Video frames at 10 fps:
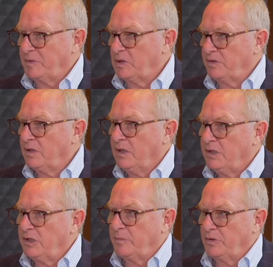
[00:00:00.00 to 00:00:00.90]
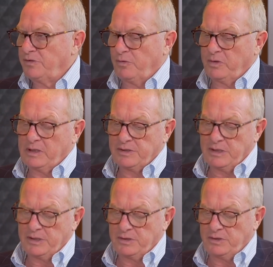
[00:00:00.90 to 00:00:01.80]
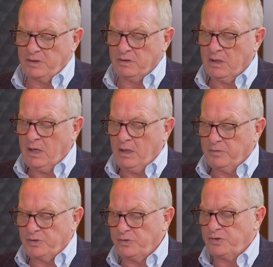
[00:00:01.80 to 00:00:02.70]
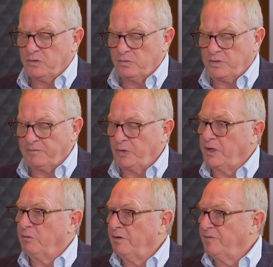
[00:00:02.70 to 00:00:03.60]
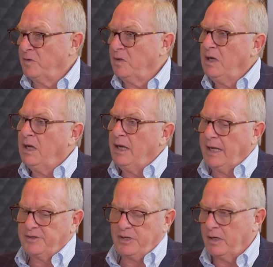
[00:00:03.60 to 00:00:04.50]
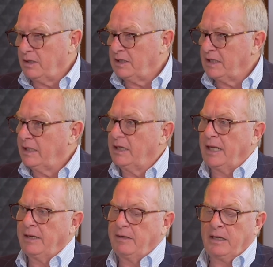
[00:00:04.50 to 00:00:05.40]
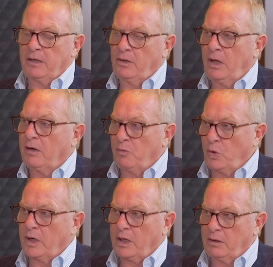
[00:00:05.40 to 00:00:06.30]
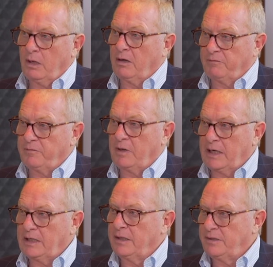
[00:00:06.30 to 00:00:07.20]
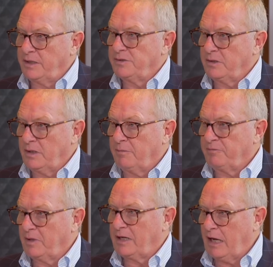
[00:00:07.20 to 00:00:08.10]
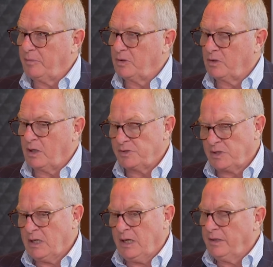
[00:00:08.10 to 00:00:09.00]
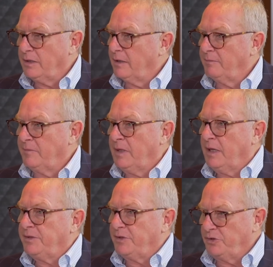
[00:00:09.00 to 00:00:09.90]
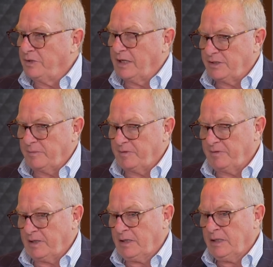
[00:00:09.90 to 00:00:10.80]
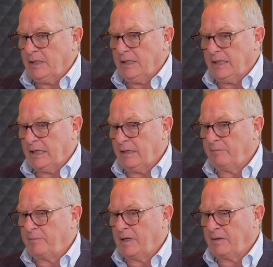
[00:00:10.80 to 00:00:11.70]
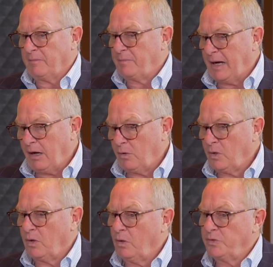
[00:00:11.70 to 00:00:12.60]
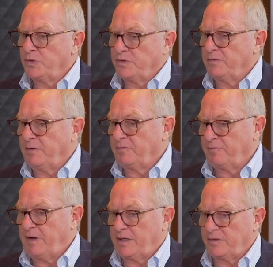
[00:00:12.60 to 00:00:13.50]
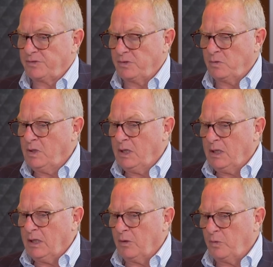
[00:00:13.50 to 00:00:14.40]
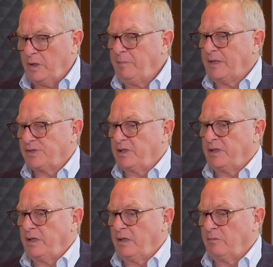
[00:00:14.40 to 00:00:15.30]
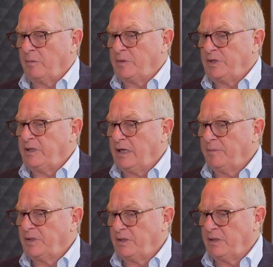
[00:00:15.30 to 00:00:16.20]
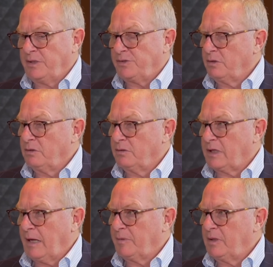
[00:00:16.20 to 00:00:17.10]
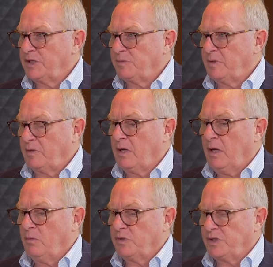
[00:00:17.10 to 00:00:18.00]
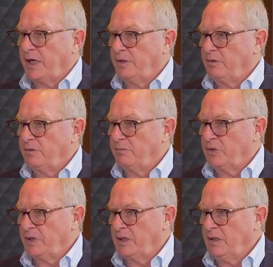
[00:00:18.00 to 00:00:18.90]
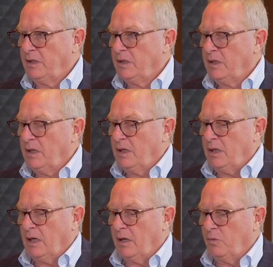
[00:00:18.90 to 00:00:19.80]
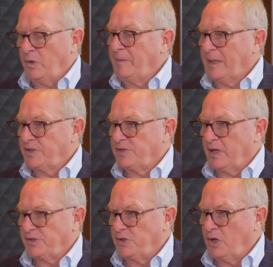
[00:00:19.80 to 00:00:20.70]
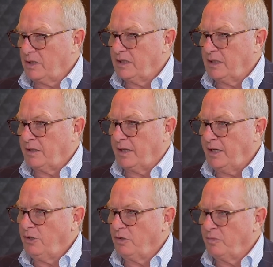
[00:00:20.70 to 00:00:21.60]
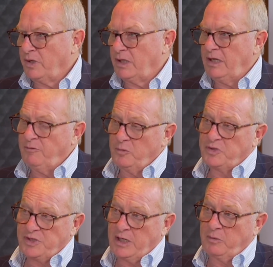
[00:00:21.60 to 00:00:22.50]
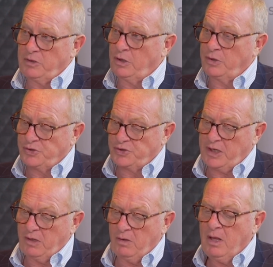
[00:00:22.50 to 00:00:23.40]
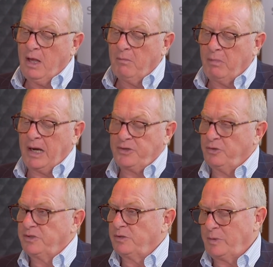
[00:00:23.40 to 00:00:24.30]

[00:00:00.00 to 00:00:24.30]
build to produce 400,000 ounces a year. It was also diverting a river and tunneling and a lot of work, a lot of highly intensity upfront capital costs to do that type of thing. And power, all sorts of different factors. So we basically, when we did the update, the capital estimate was 900 million. We managed to actually knock that down to 800 million, even with staying with a larger scale, by doing some